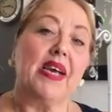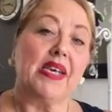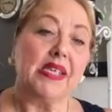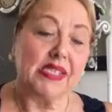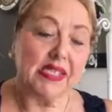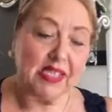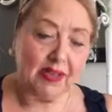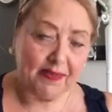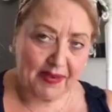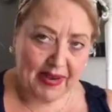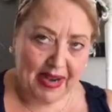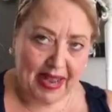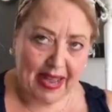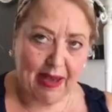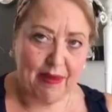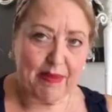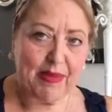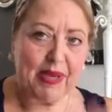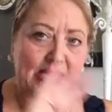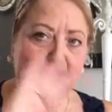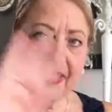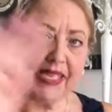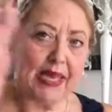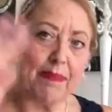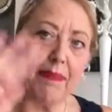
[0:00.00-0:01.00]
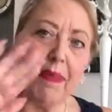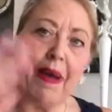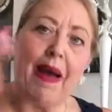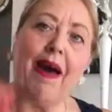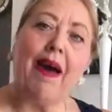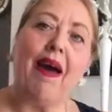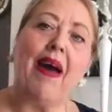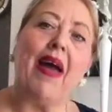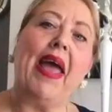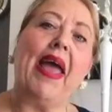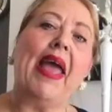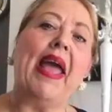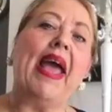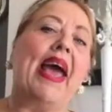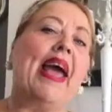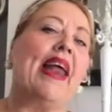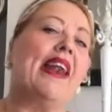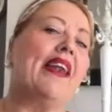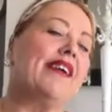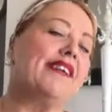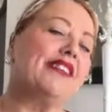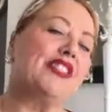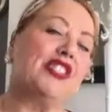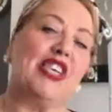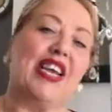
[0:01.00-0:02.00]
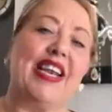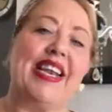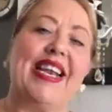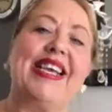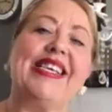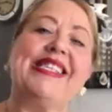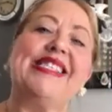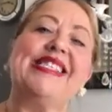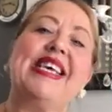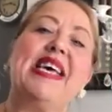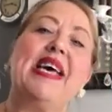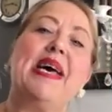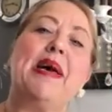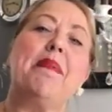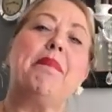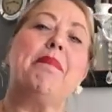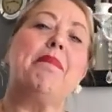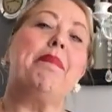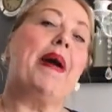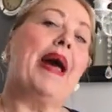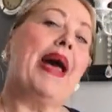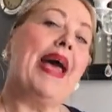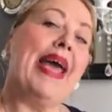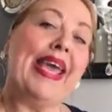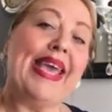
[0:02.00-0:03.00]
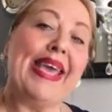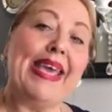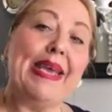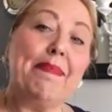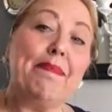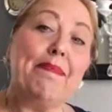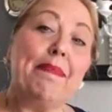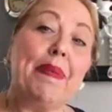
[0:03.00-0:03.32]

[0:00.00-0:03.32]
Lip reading: So for now, I'm going to say bye, and I'll chat later. Bye.